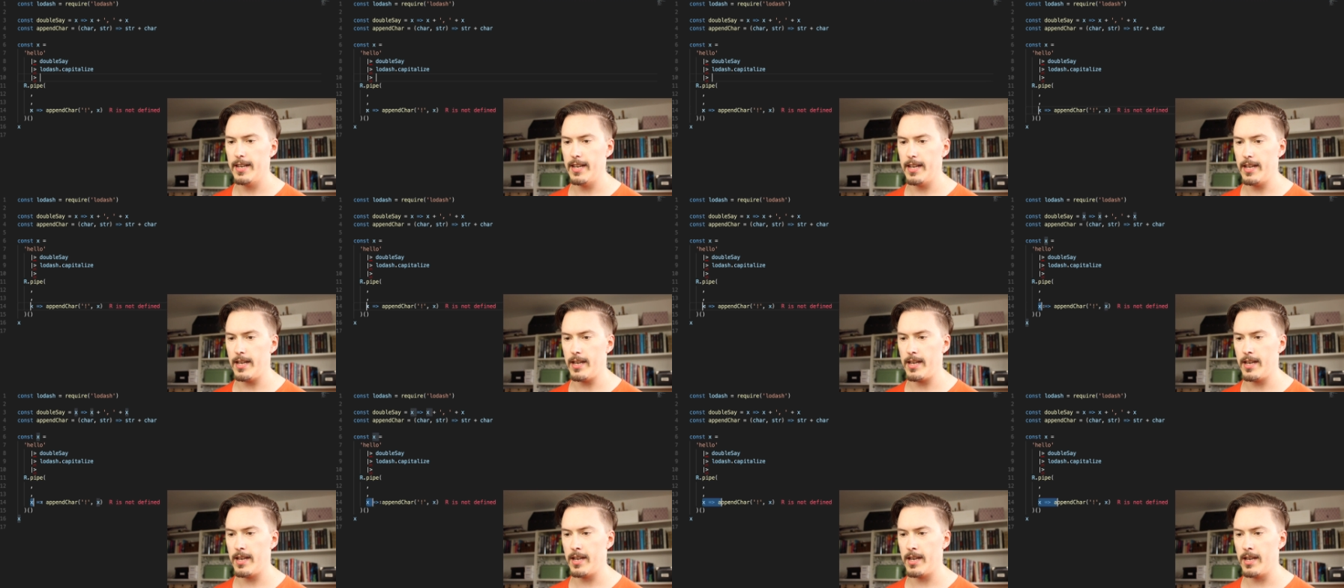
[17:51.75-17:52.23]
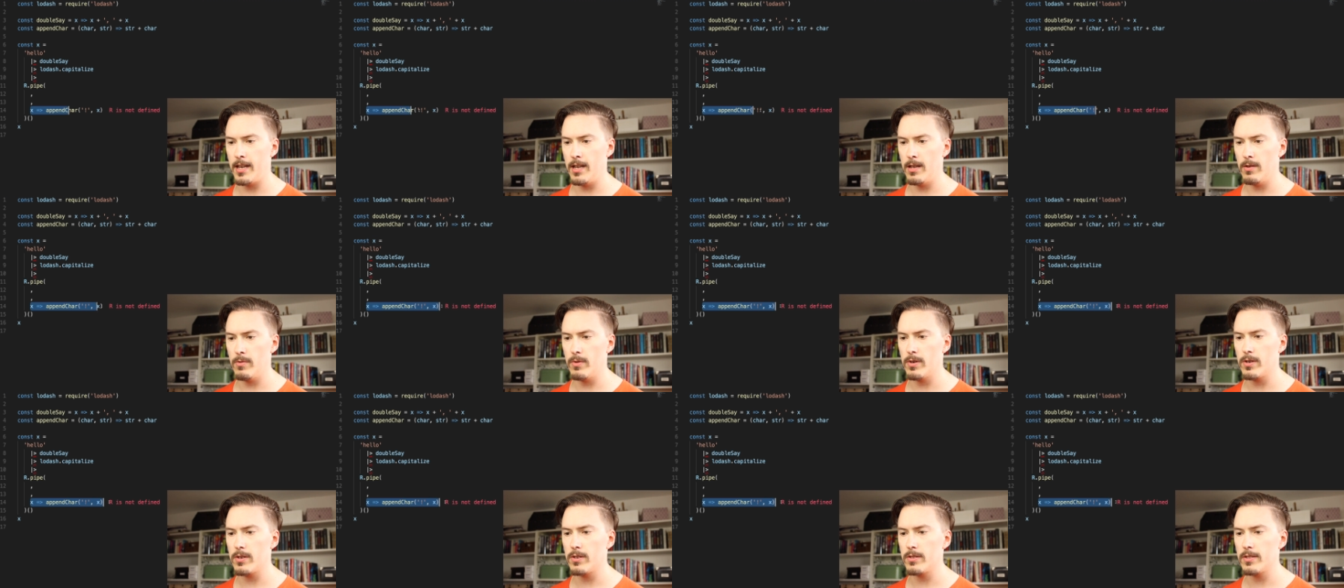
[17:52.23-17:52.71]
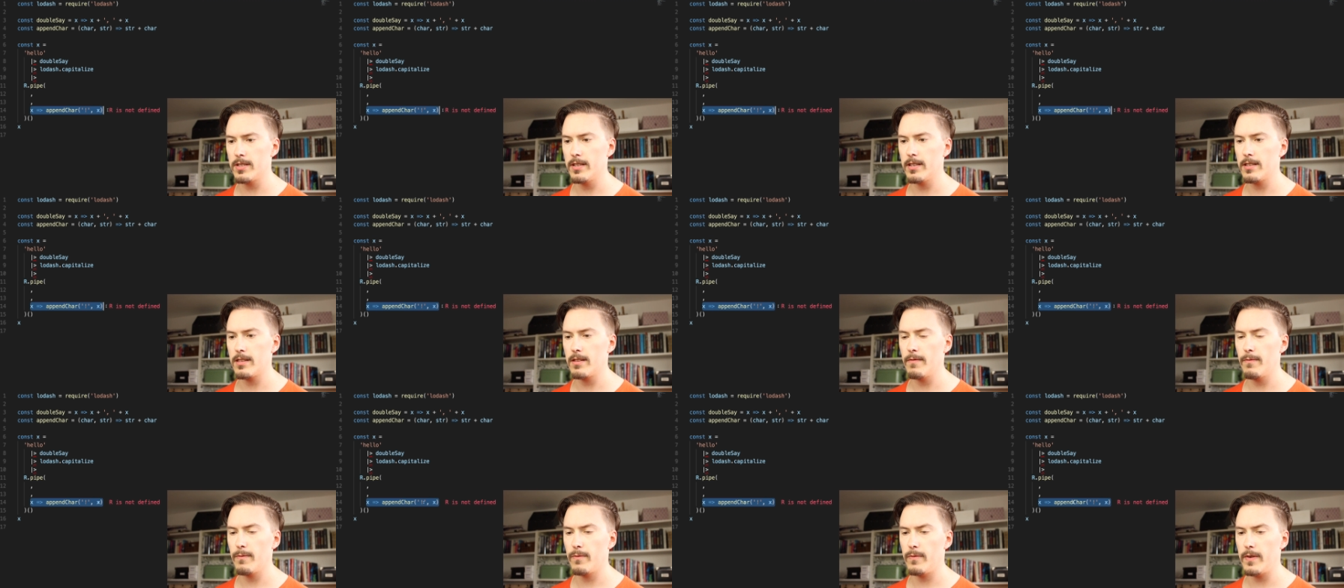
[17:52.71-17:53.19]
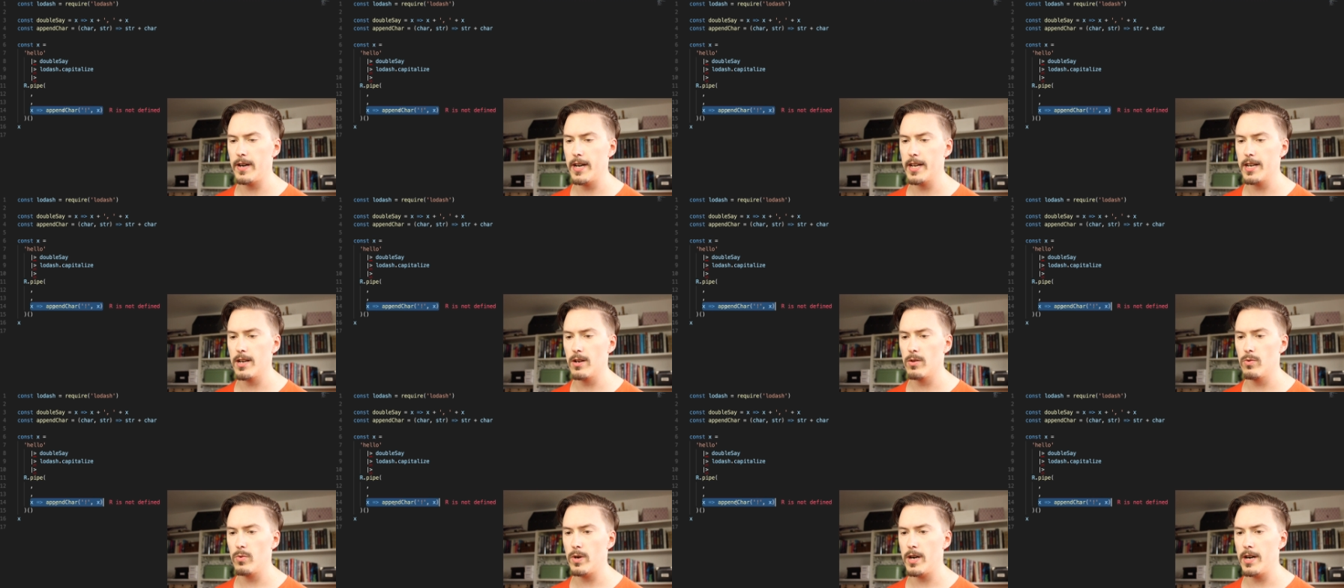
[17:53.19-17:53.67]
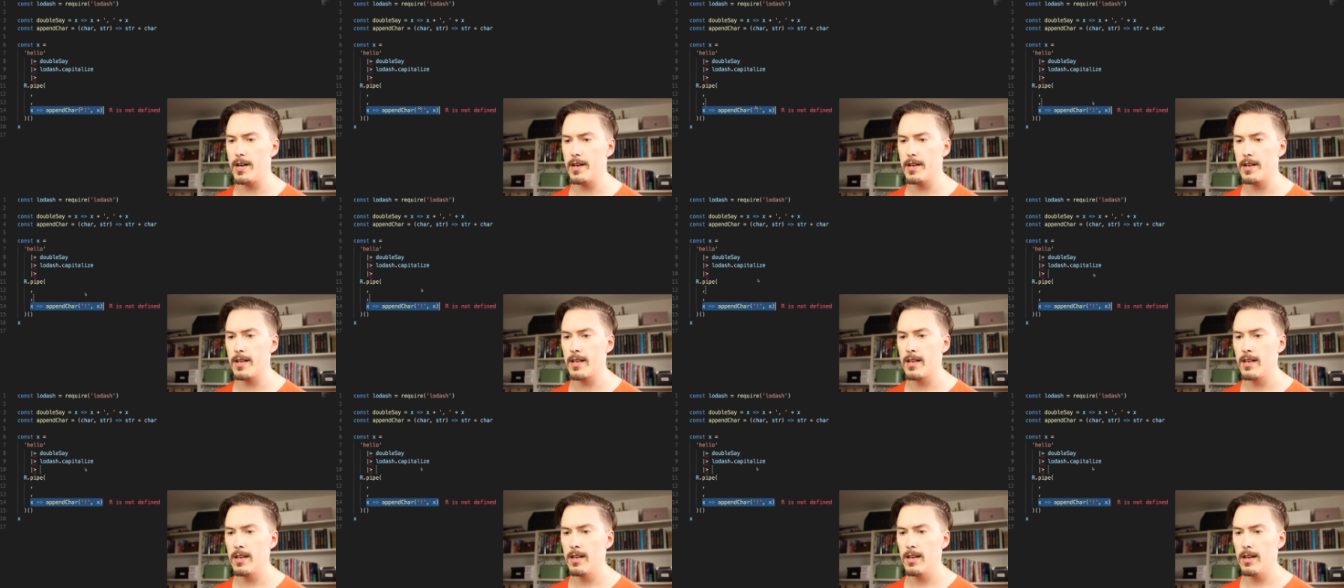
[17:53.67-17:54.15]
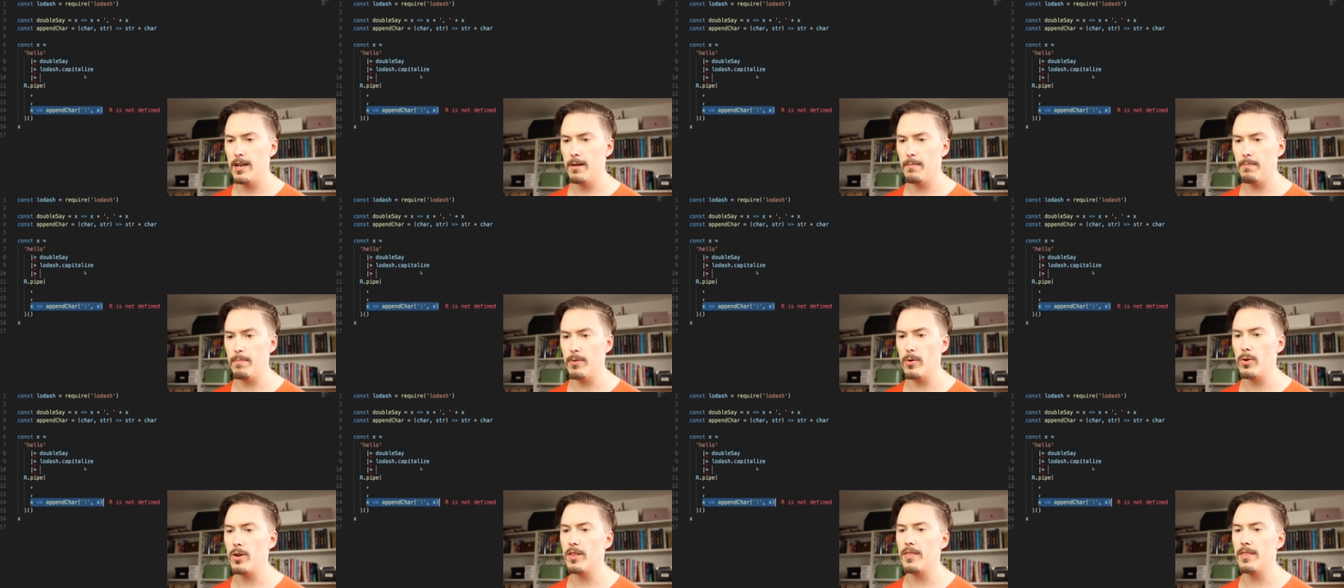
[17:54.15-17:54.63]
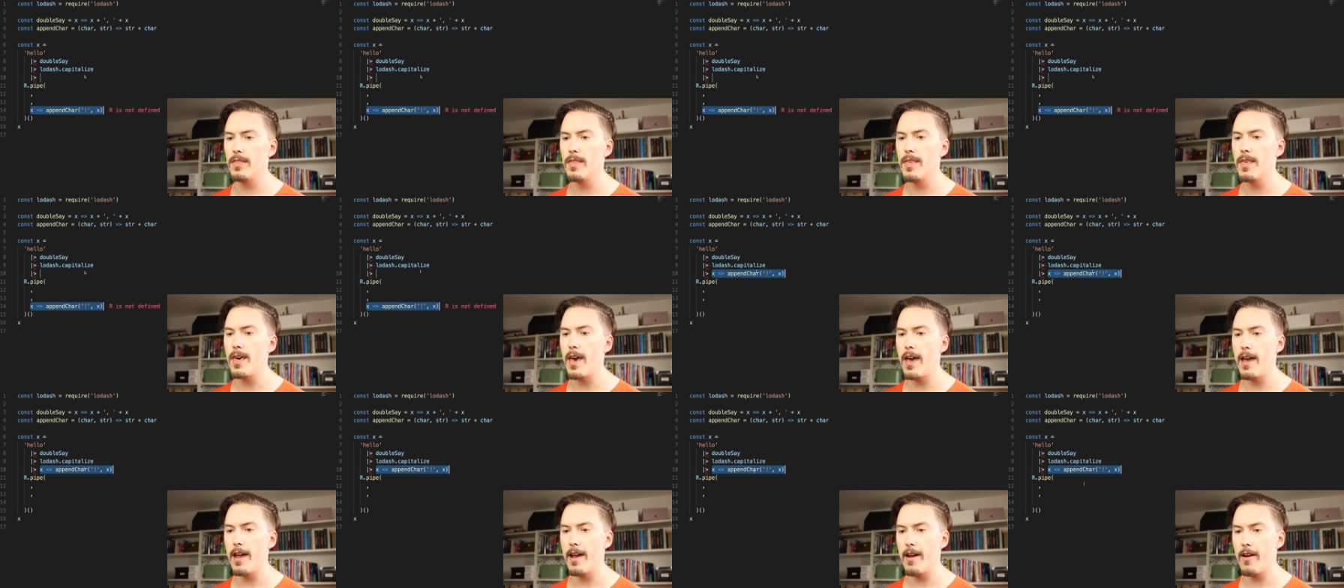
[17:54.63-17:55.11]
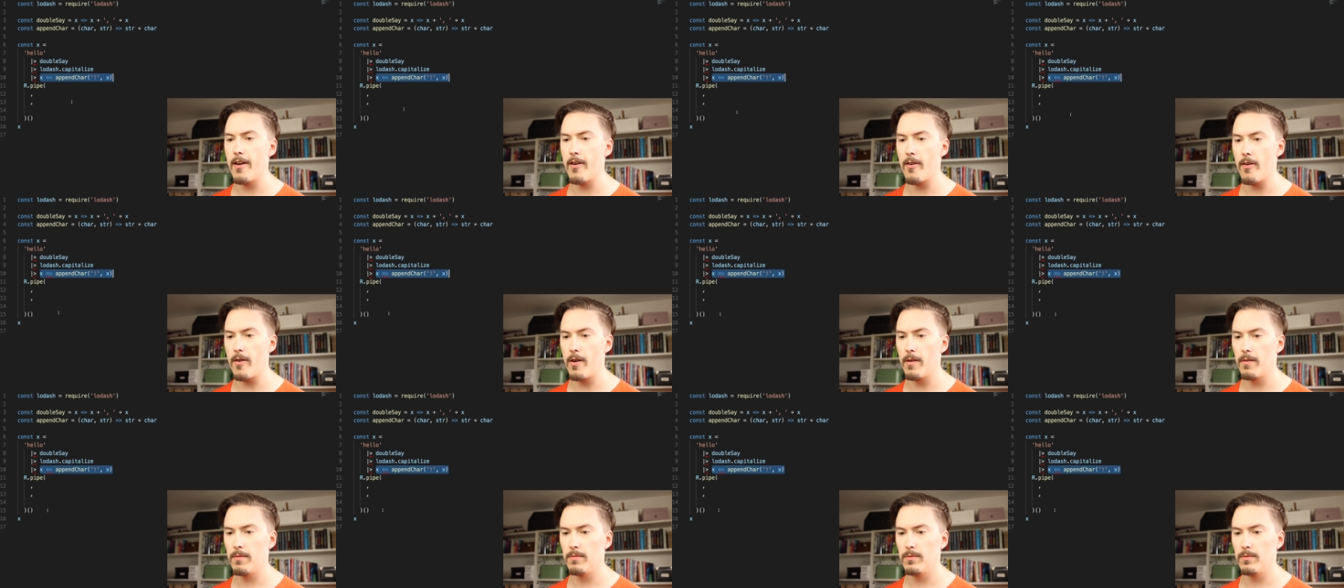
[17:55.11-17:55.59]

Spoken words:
and we're going to take the final one and put it there,